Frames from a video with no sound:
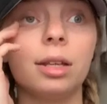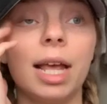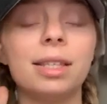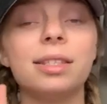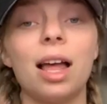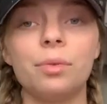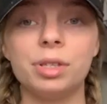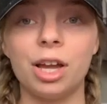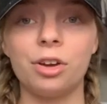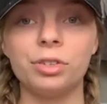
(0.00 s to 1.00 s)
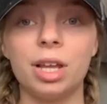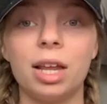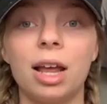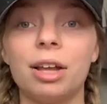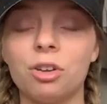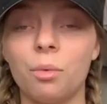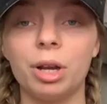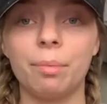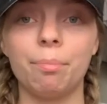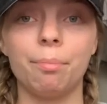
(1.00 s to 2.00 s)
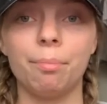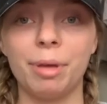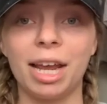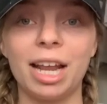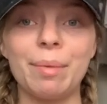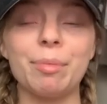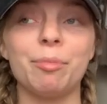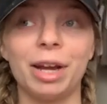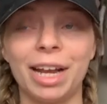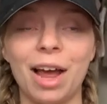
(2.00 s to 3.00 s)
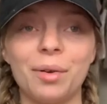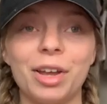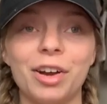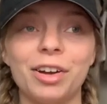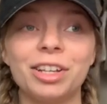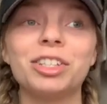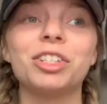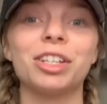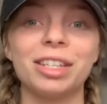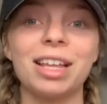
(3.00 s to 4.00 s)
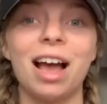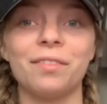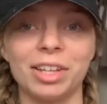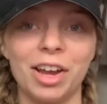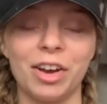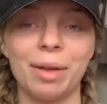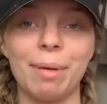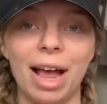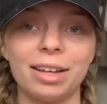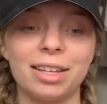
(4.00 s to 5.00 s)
it's downstairs, and I don't want to pick it up and bring it out here just to have to carry it back